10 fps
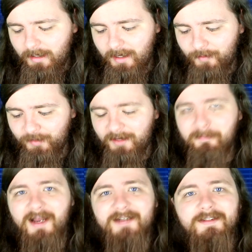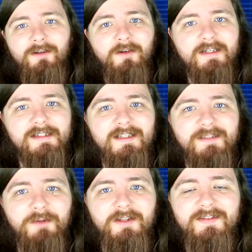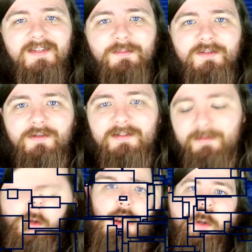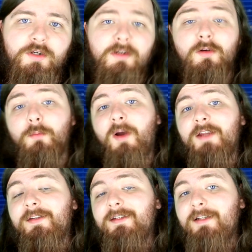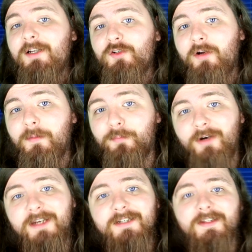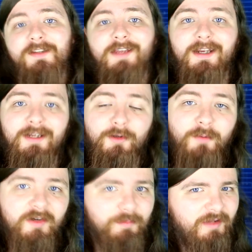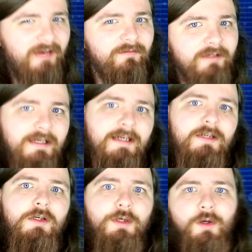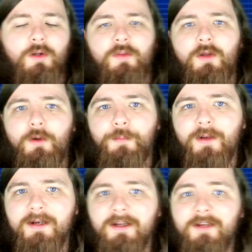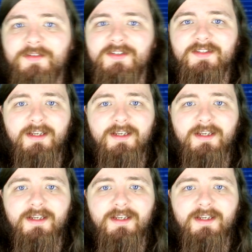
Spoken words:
but they packed a lot into this by the seams of it. You might think that they're trying to break into this handheld market, but they're really not though. Playdate has